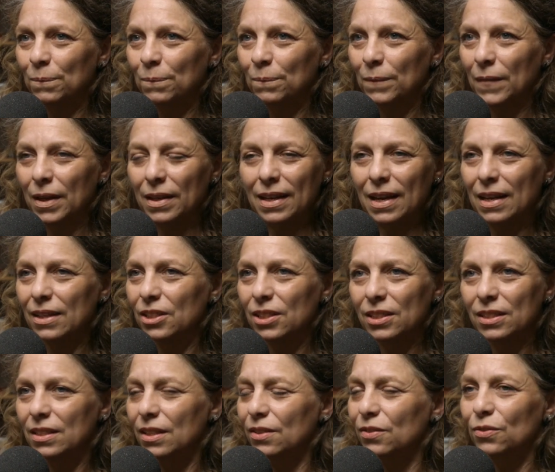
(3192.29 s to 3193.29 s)
It
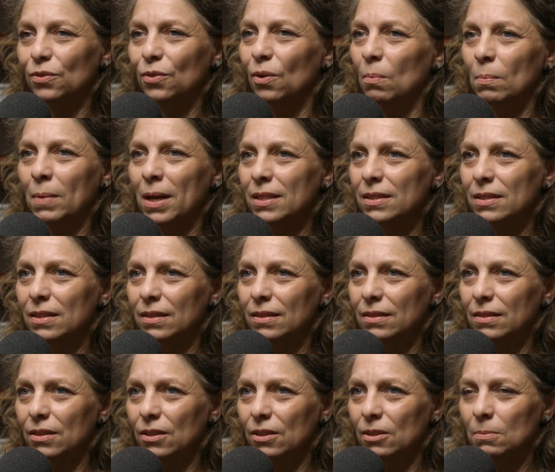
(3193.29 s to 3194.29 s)
does not matter.
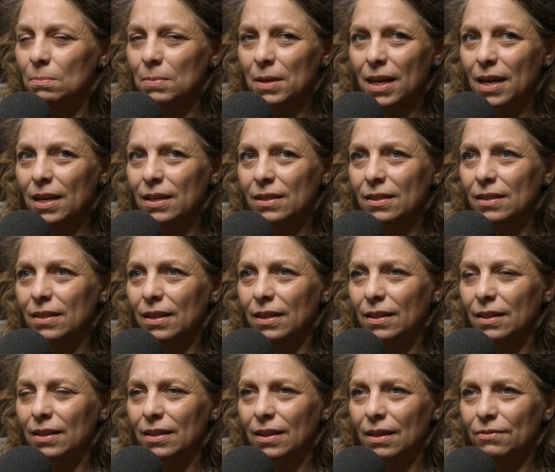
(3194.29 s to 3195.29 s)
You can be anything
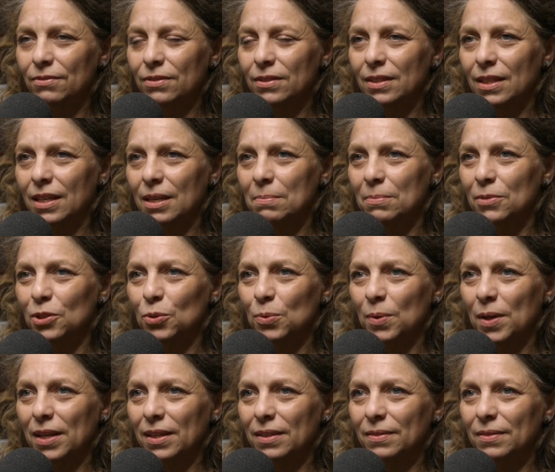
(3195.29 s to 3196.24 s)
and everything in between.